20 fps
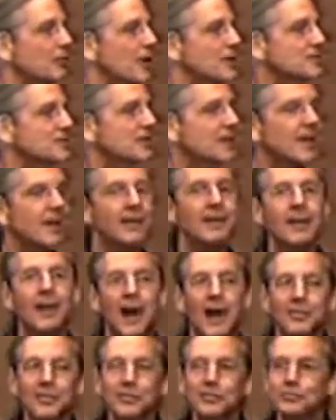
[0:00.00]
Christ today.
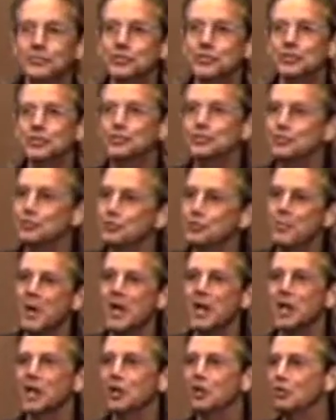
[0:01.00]
I think there's just too
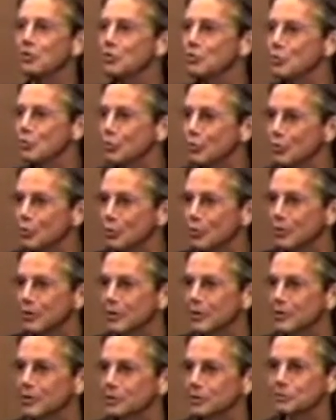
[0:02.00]
many cool
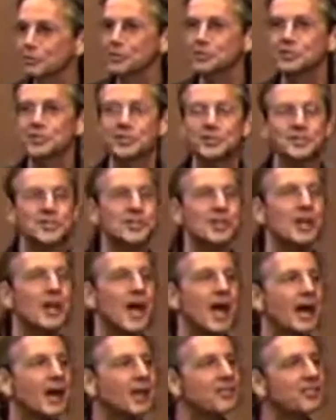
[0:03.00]
Christians.
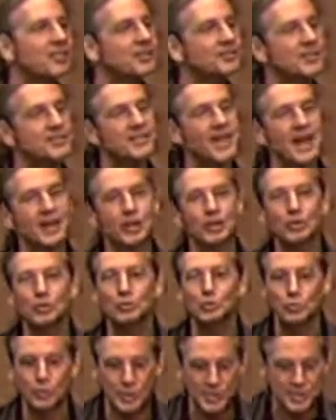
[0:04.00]
And, and I think that that
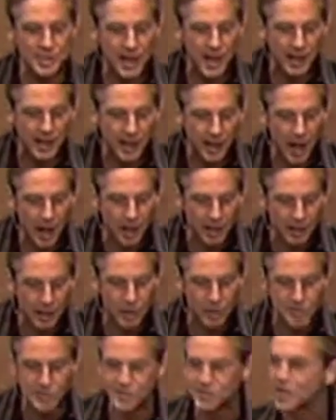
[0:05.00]
coolness kind of co-
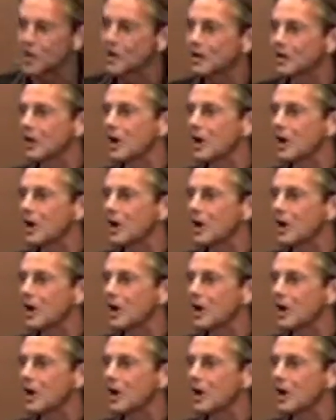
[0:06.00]
causes